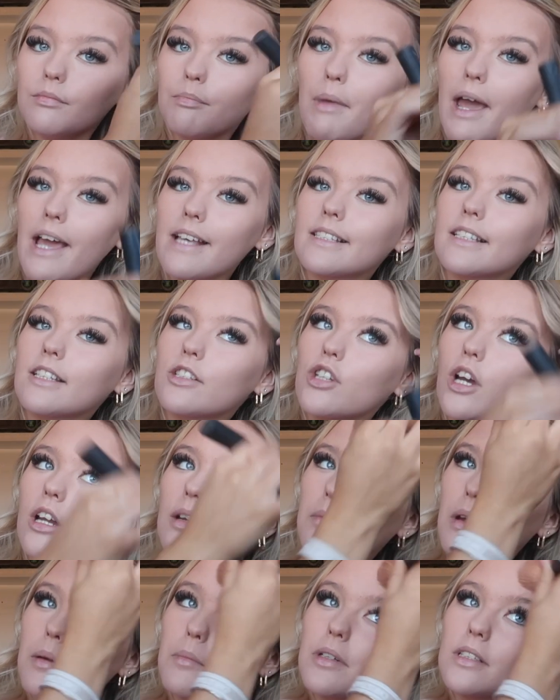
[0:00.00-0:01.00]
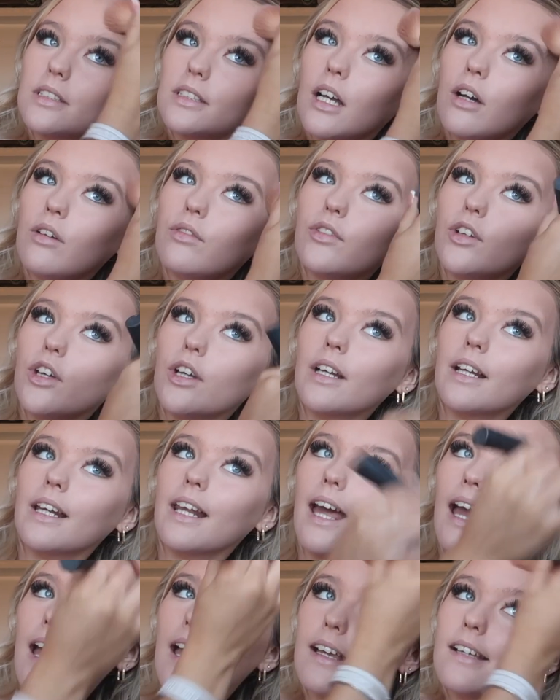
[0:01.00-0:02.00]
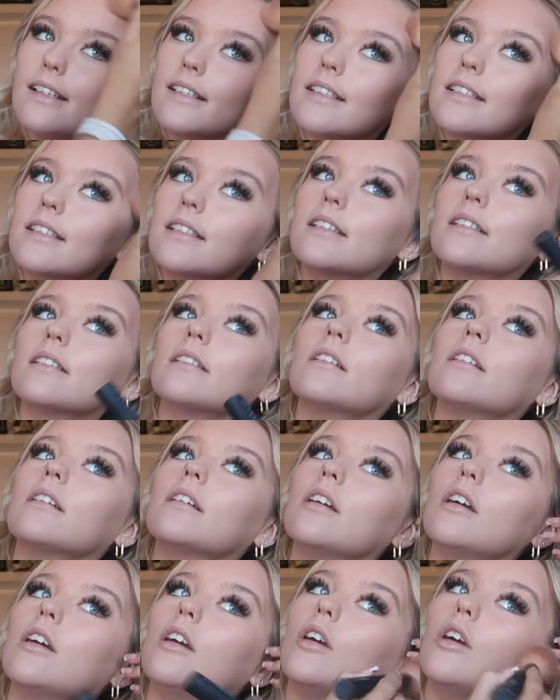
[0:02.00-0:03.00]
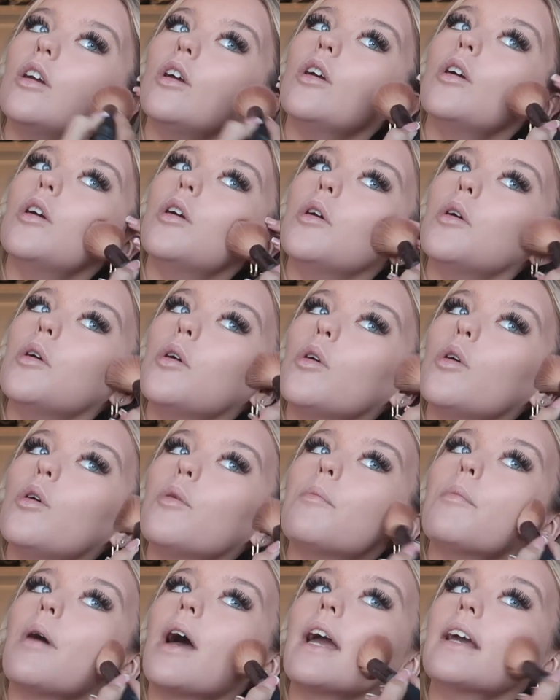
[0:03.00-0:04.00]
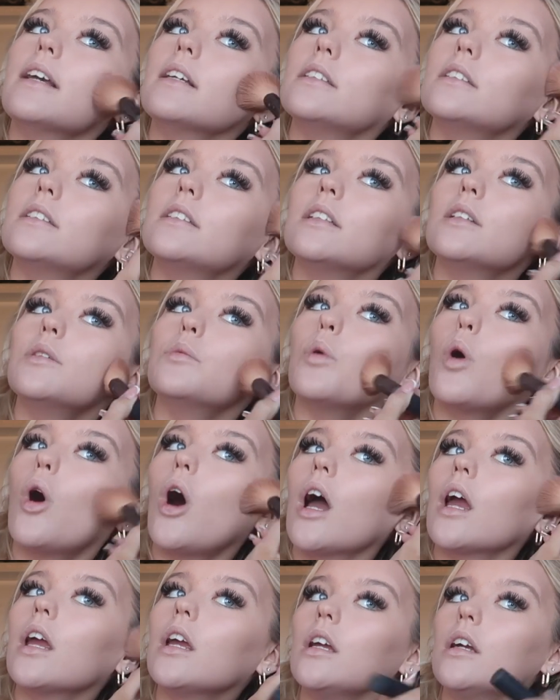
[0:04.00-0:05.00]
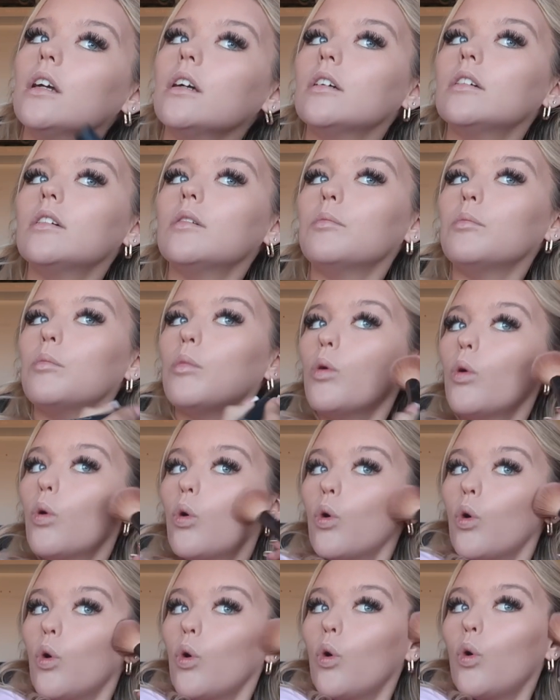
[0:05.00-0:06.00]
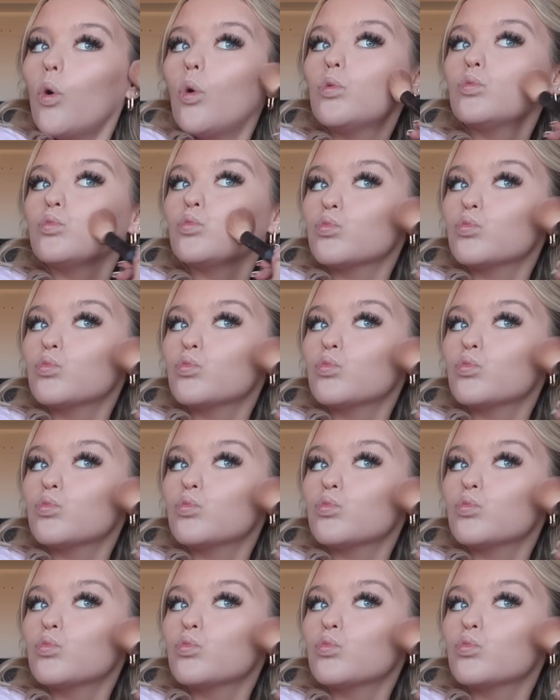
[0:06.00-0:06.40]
Basically trying to make myself look less pasty white and more